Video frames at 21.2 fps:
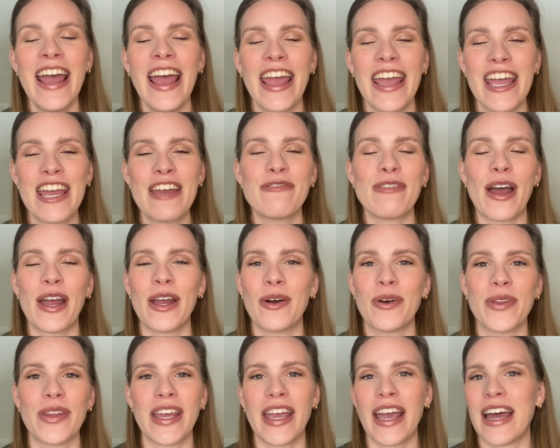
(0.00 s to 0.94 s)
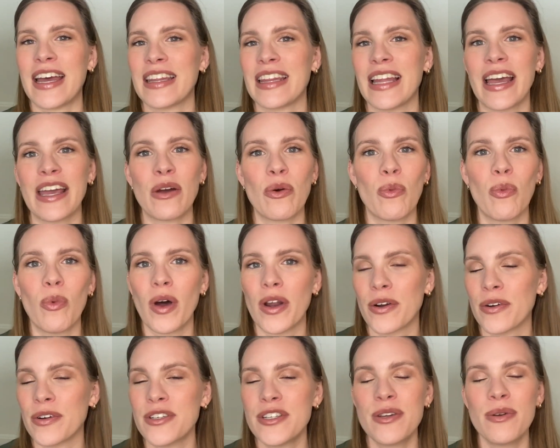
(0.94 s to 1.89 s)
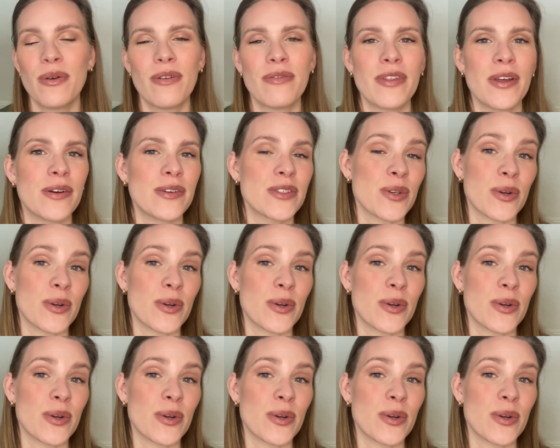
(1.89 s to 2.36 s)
if I only had like one or two of those,